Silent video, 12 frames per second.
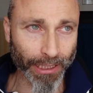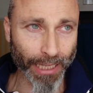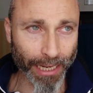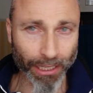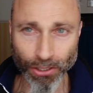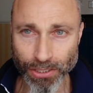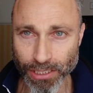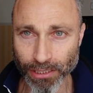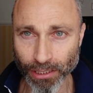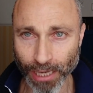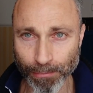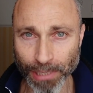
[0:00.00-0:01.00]
can
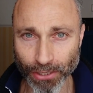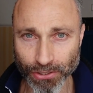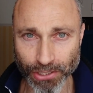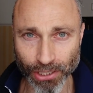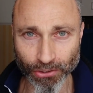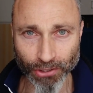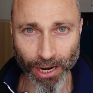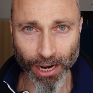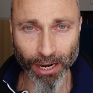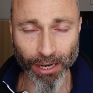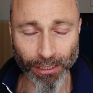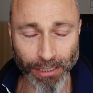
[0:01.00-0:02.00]
consider can be considered
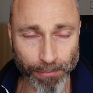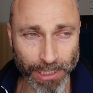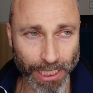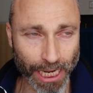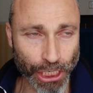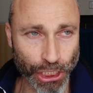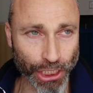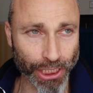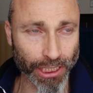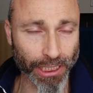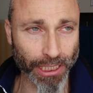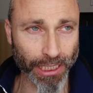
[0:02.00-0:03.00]
a limitation
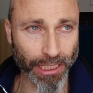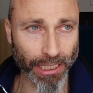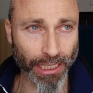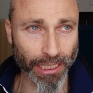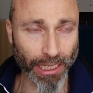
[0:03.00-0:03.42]
in in